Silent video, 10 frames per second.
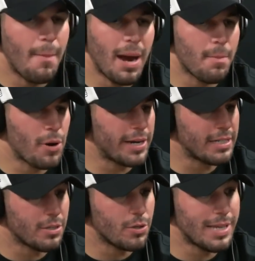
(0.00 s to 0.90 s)
I might break
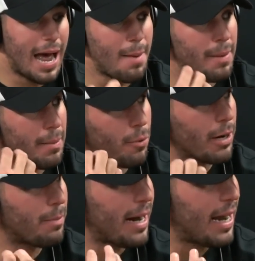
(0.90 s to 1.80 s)
his nose. I might
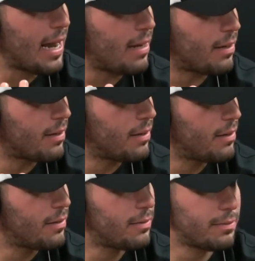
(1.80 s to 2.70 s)
break my hand.
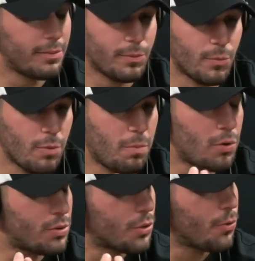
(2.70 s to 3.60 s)
We're
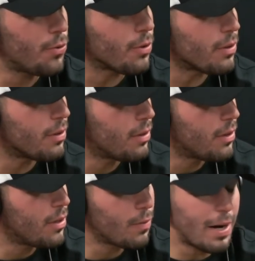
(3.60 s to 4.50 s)
both screwed.
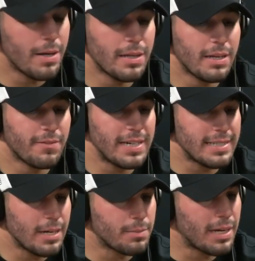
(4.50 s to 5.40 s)
Rather than if I
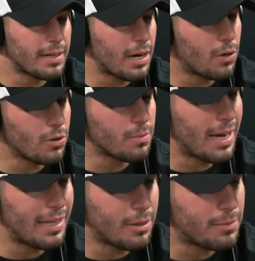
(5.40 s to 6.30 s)
take him down, I hold him,
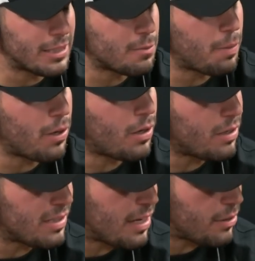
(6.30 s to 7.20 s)
I let him expel
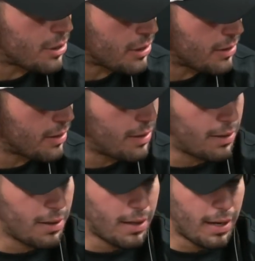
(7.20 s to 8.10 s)
all his energy.
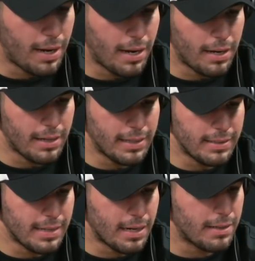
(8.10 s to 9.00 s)
And
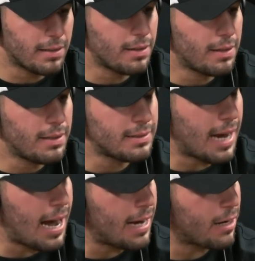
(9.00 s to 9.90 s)
he's there
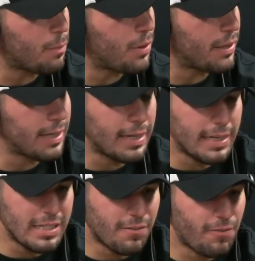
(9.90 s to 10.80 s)
tired, but
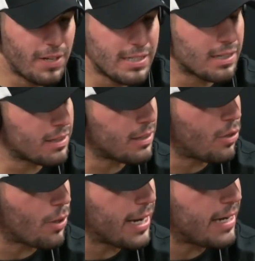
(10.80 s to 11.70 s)
he's physically
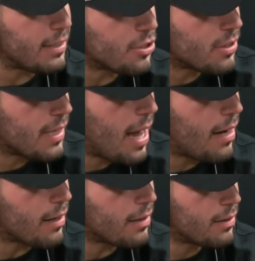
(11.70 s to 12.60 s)
okay. He's just
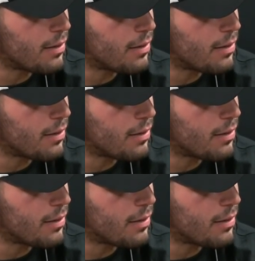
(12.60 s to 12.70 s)
tired.